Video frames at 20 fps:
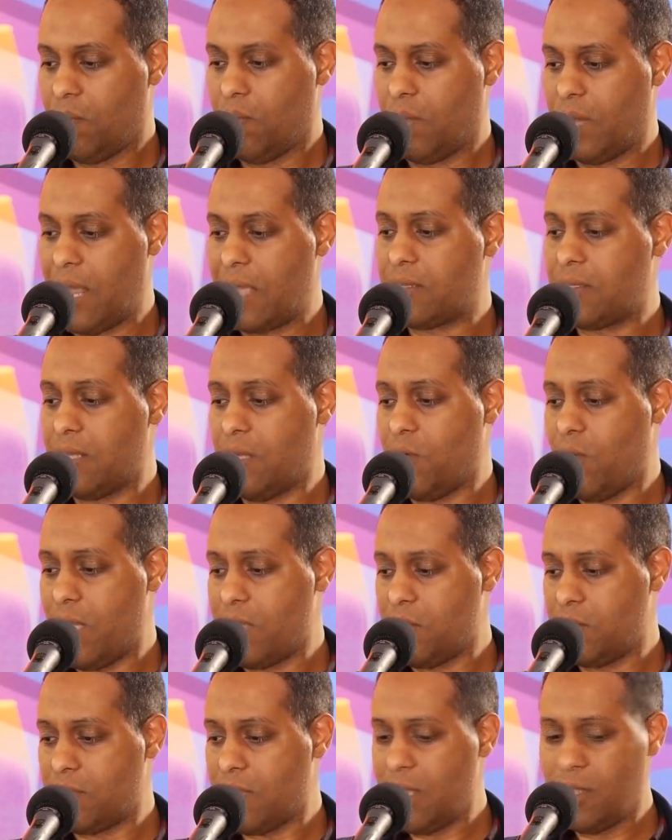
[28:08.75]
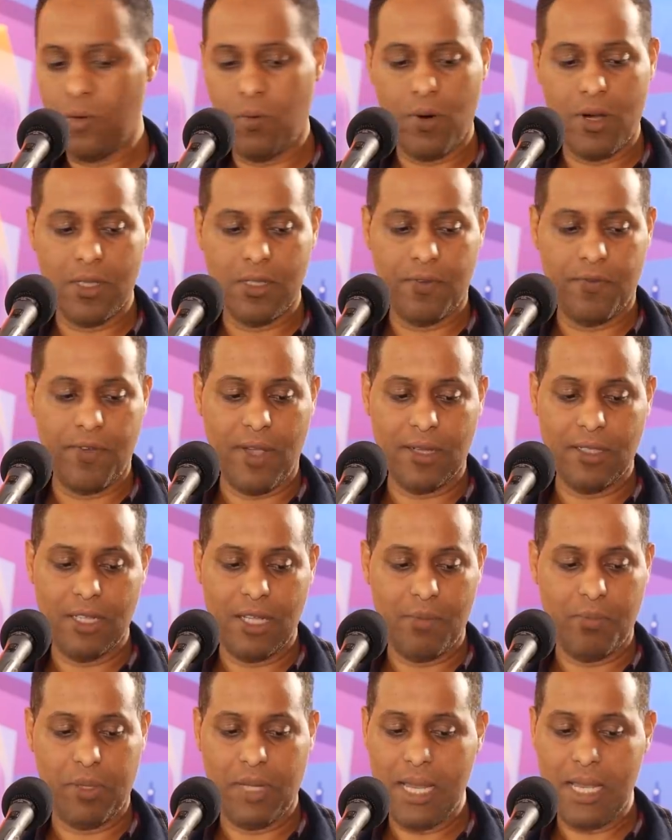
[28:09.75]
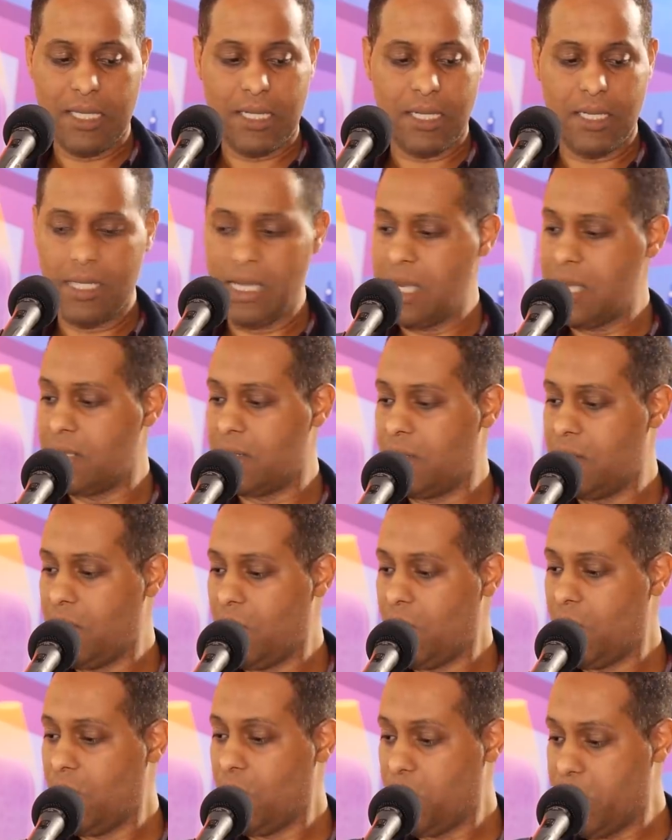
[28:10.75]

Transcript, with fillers: But I see why you say the world's a fucked up place, because there's no